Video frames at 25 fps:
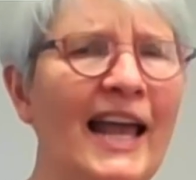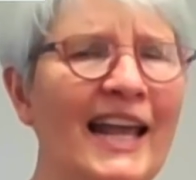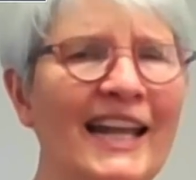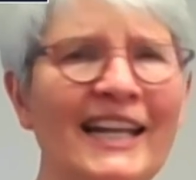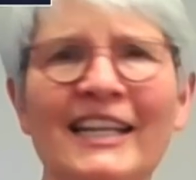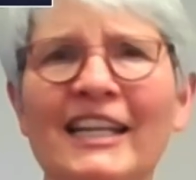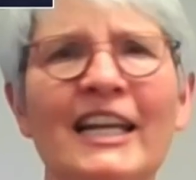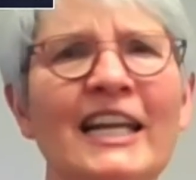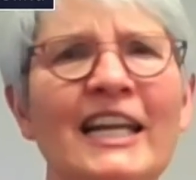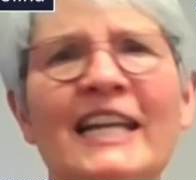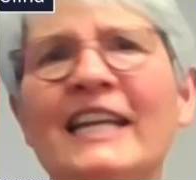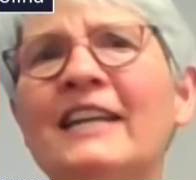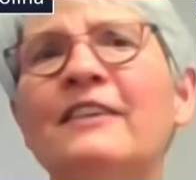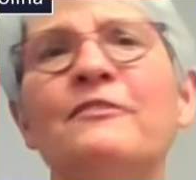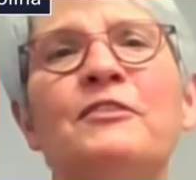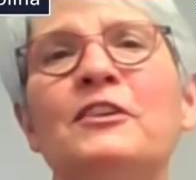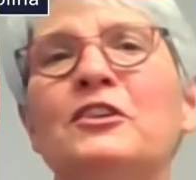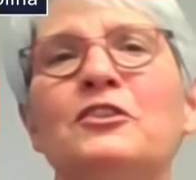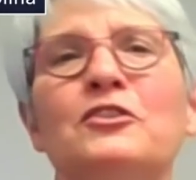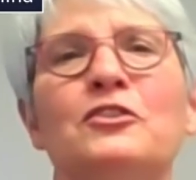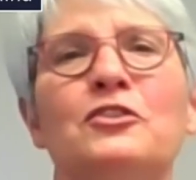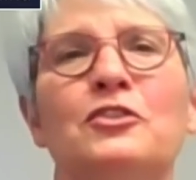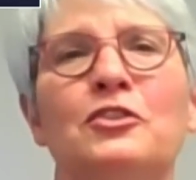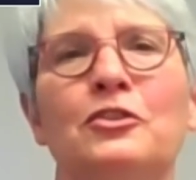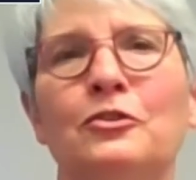
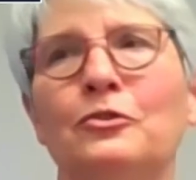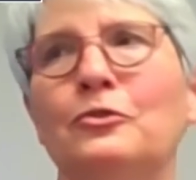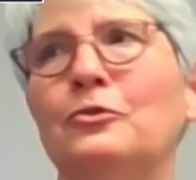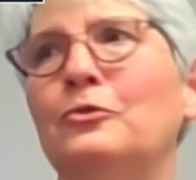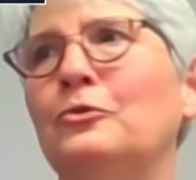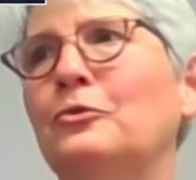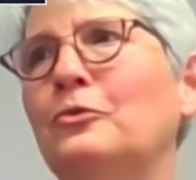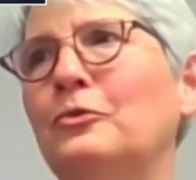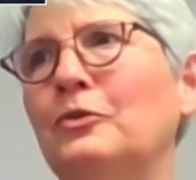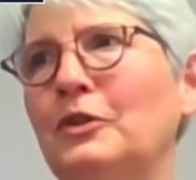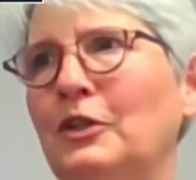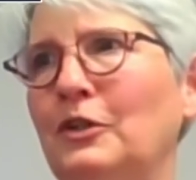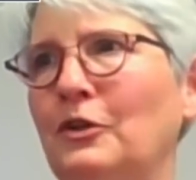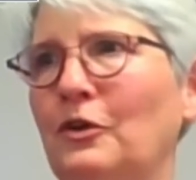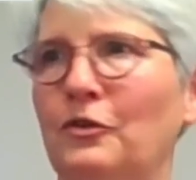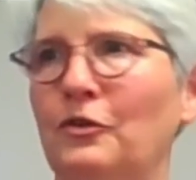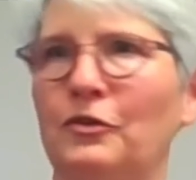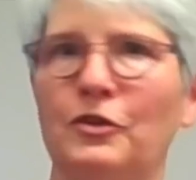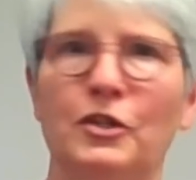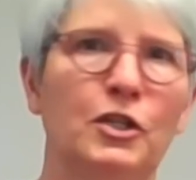even to, you know,